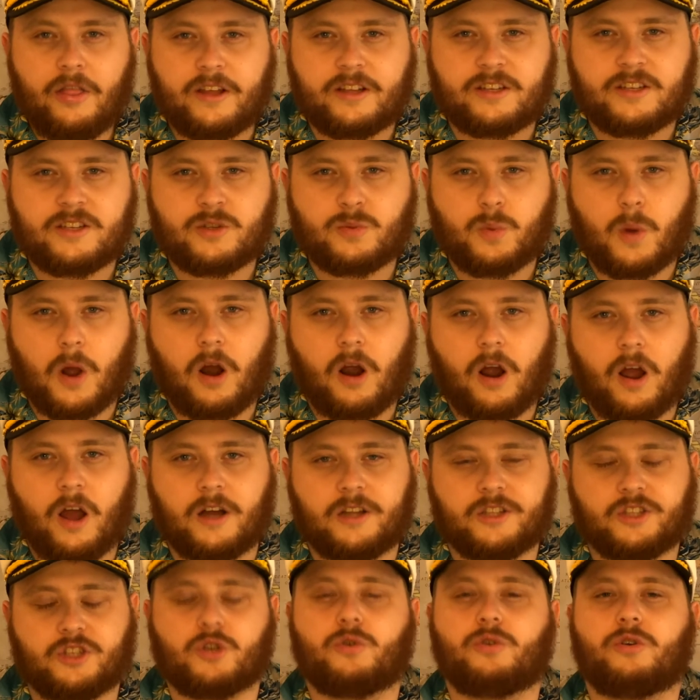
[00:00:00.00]
This is where I
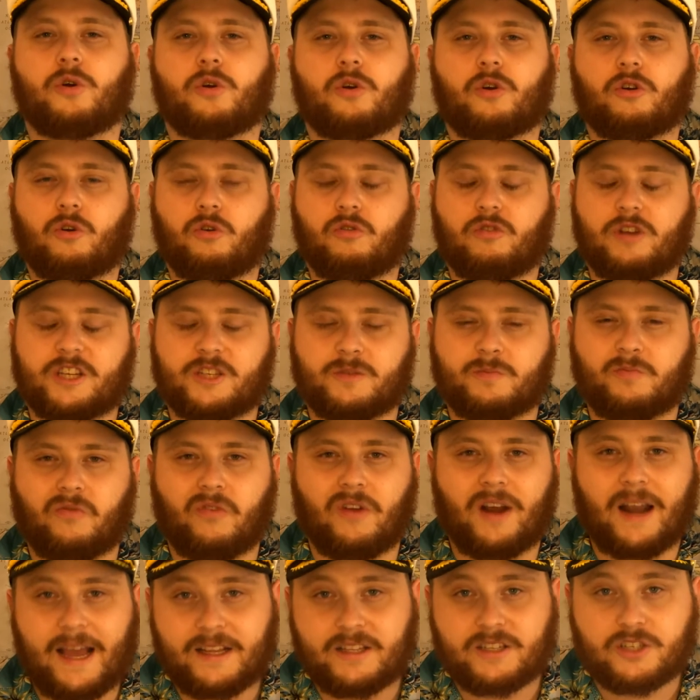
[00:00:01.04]
answer all your
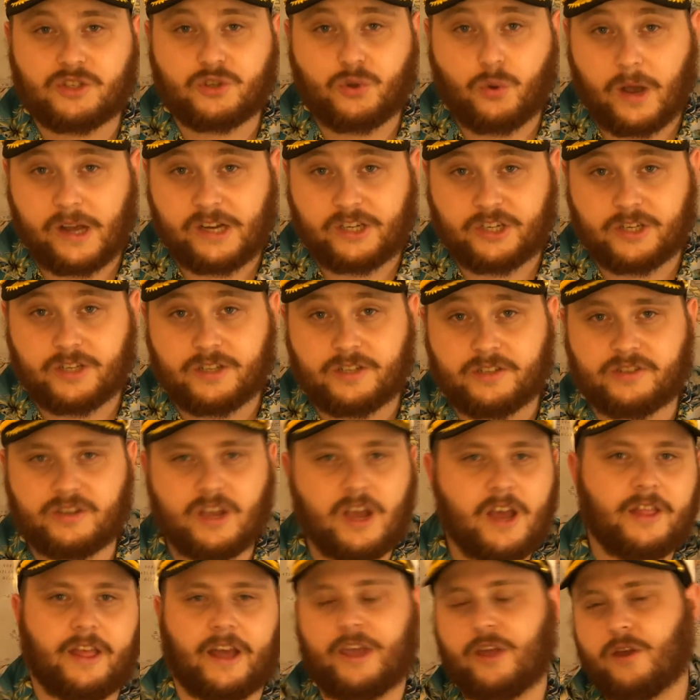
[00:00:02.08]
crisp-related
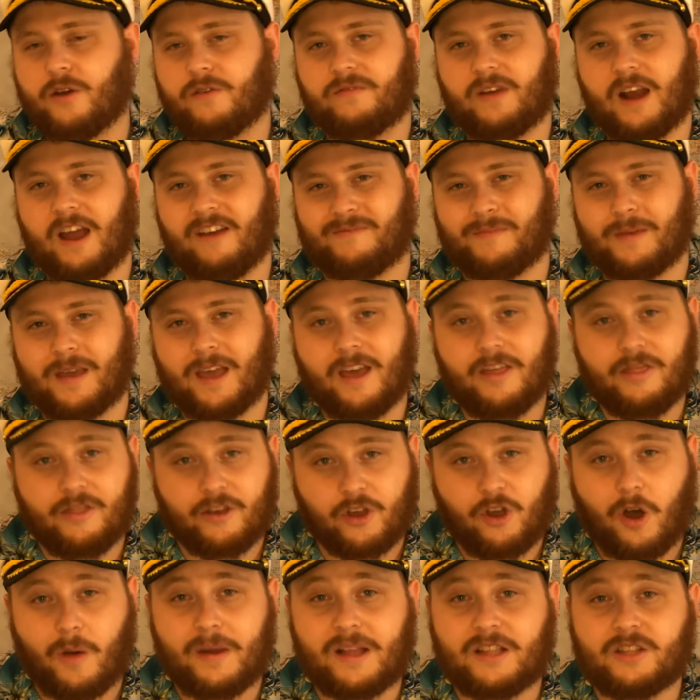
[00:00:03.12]
questions that you have left me in the
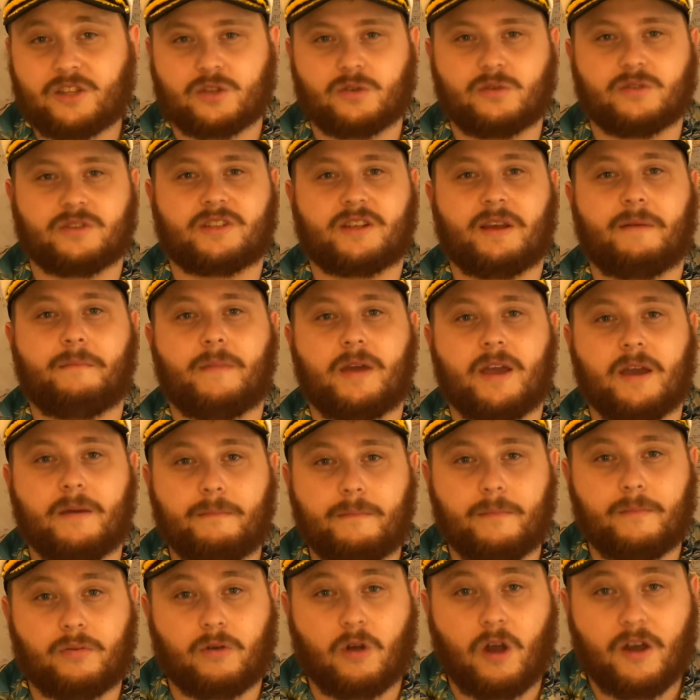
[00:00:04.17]
comments or sent me
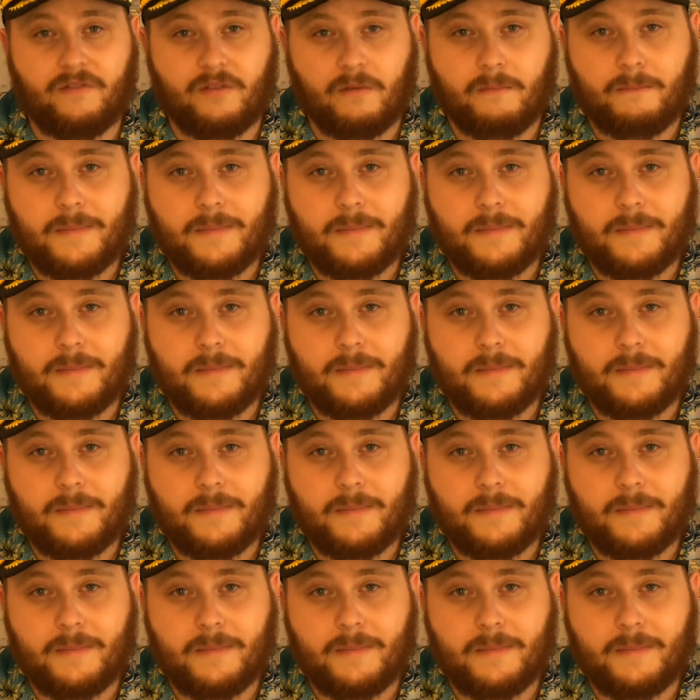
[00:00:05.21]
a private